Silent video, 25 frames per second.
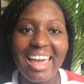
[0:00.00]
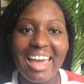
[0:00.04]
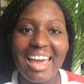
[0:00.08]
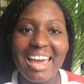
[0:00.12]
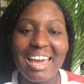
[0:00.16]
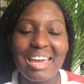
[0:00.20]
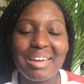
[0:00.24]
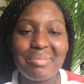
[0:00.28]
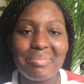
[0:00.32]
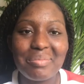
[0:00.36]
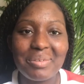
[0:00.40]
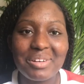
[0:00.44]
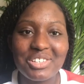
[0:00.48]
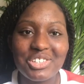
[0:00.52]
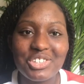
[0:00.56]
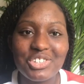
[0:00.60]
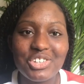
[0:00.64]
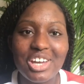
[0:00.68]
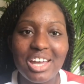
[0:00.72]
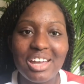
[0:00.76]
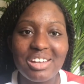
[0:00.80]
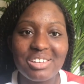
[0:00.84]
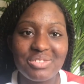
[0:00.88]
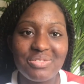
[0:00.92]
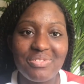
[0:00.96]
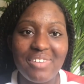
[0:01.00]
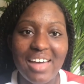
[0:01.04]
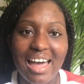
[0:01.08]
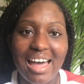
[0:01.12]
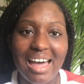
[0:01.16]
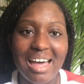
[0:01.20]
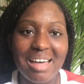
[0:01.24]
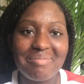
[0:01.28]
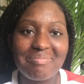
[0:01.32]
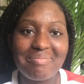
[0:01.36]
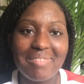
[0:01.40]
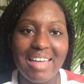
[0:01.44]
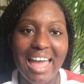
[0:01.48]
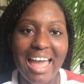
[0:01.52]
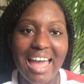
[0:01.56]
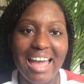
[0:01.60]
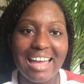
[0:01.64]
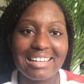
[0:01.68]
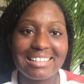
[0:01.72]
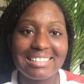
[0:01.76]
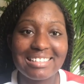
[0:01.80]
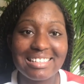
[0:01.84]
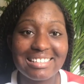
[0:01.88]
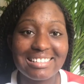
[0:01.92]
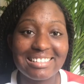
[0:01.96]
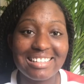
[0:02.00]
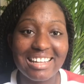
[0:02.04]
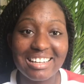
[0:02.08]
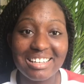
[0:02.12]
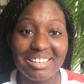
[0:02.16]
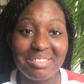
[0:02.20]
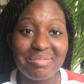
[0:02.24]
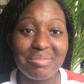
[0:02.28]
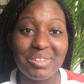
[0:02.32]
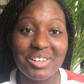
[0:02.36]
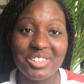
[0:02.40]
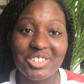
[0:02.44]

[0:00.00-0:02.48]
Hey, Bridge Church fam and extended